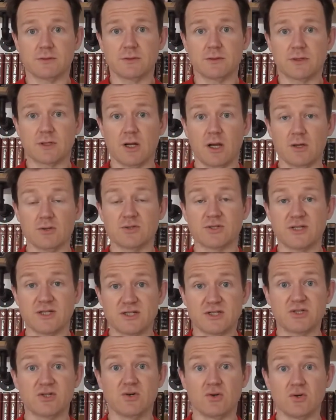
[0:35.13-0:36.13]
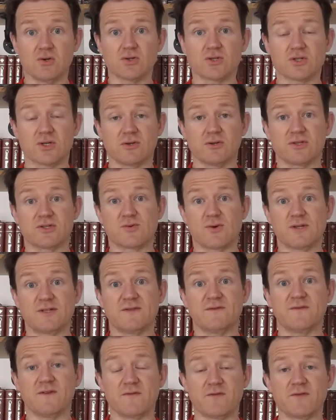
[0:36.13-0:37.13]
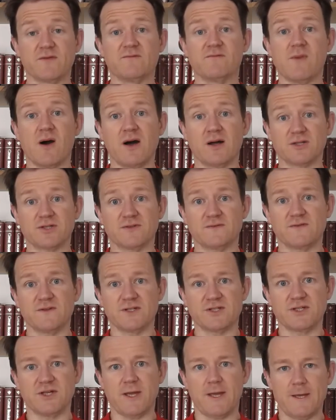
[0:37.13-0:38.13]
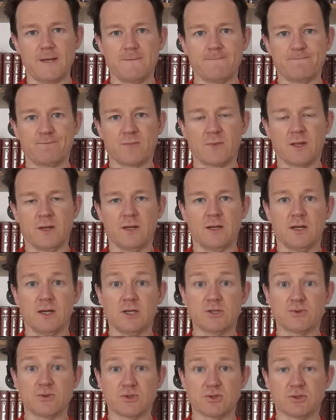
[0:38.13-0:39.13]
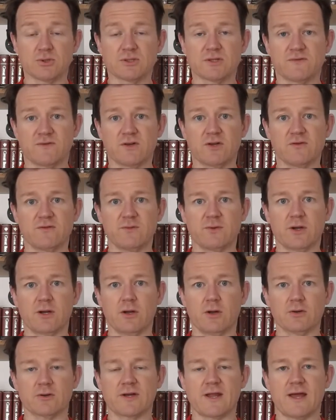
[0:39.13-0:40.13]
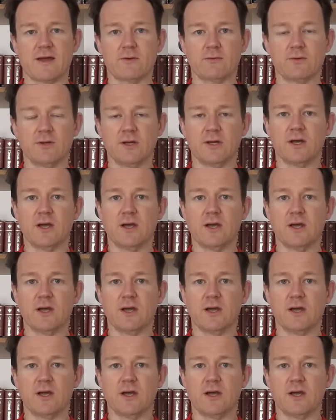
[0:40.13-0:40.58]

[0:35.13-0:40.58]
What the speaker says: closed its doors on the 25th of March of this year as a result of the government lockdown,